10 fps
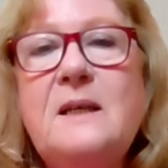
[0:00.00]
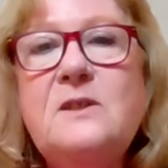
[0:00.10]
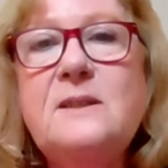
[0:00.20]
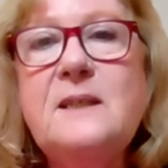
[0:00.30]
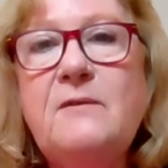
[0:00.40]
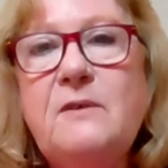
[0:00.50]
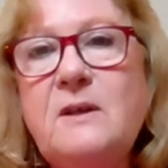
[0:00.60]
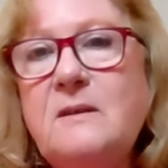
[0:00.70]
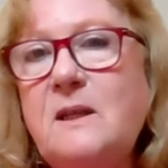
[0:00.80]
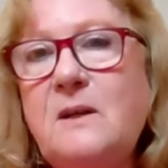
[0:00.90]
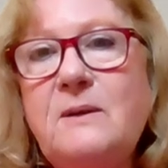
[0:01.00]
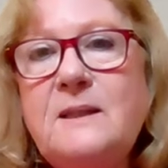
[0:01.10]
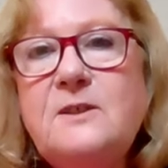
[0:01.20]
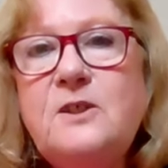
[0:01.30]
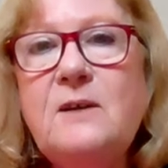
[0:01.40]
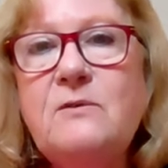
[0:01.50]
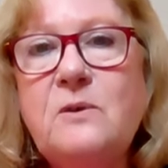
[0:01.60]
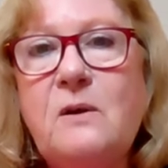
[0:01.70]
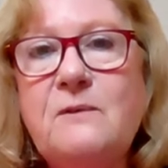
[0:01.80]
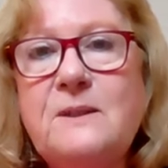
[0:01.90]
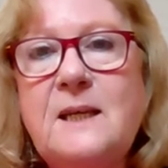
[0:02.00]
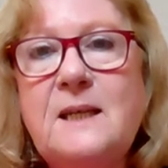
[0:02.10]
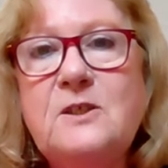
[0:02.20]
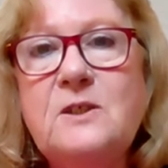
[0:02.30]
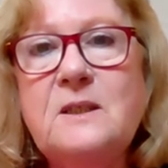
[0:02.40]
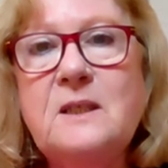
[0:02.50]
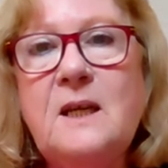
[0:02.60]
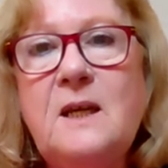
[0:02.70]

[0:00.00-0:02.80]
just have a, you know, in general conversation,